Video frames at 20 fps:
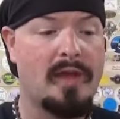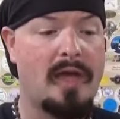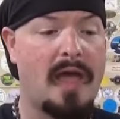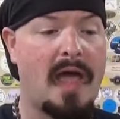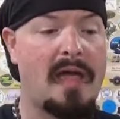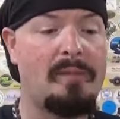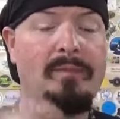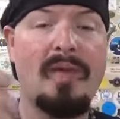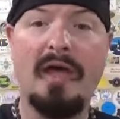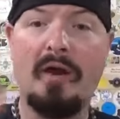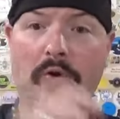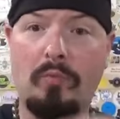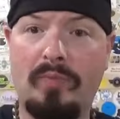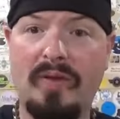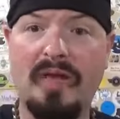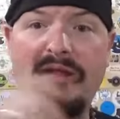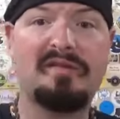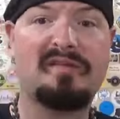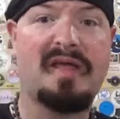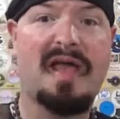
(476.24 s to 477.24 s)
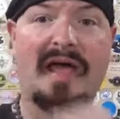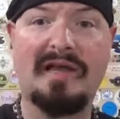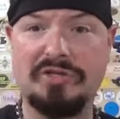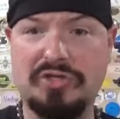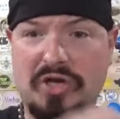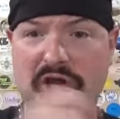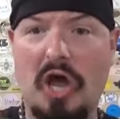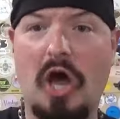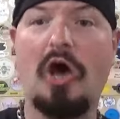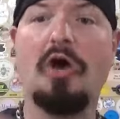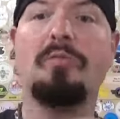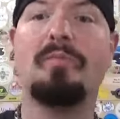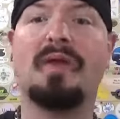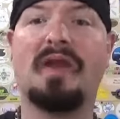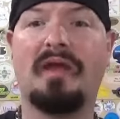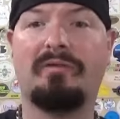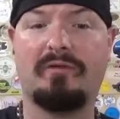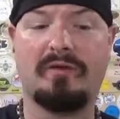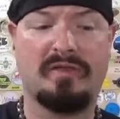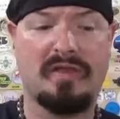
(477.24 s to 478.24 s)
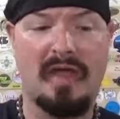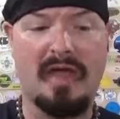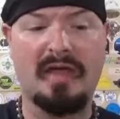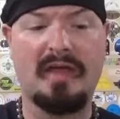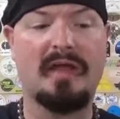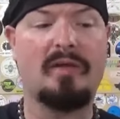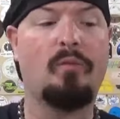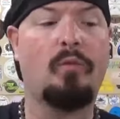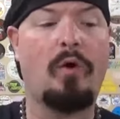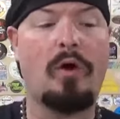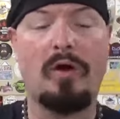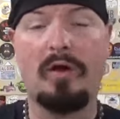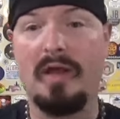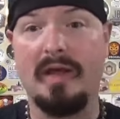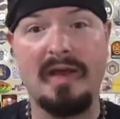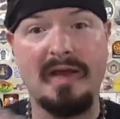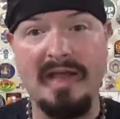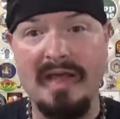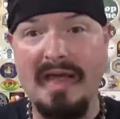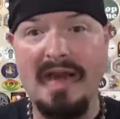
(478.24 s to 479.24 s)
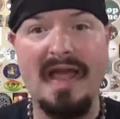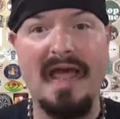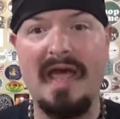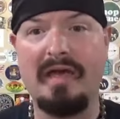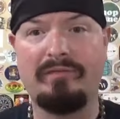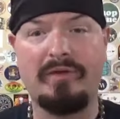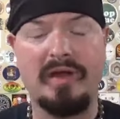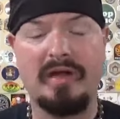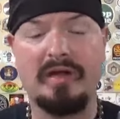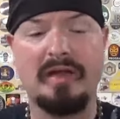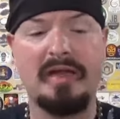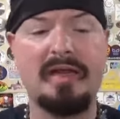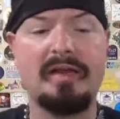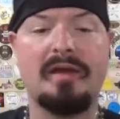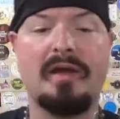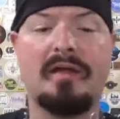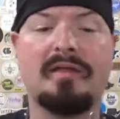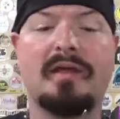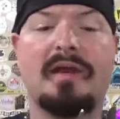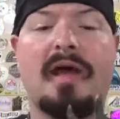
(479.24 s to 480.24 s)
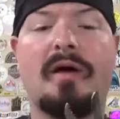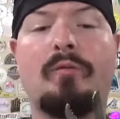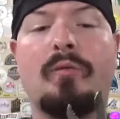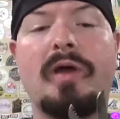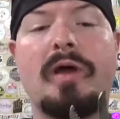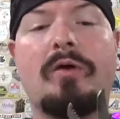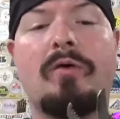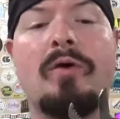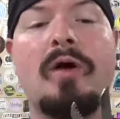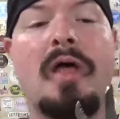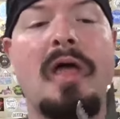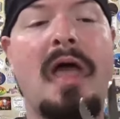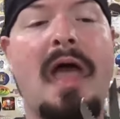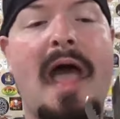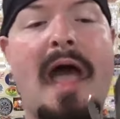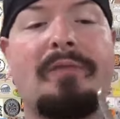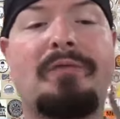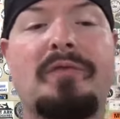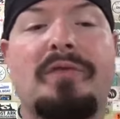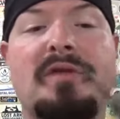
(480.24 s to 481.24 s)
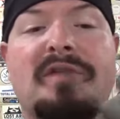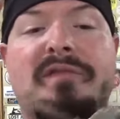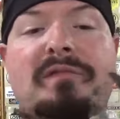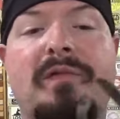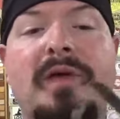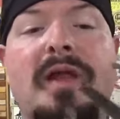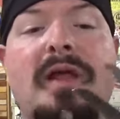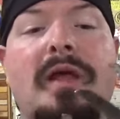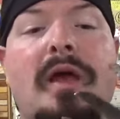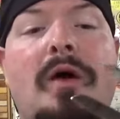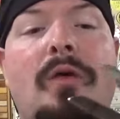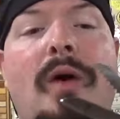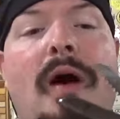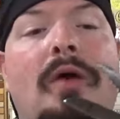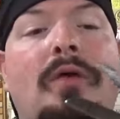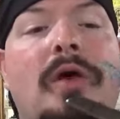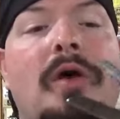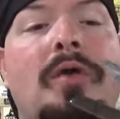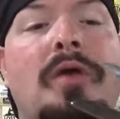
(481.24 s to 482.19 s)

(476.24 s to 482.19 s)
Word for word: a metal piece to actually open everything and work it. Again, I haven't cleaned nothing. I will after this video, I'll go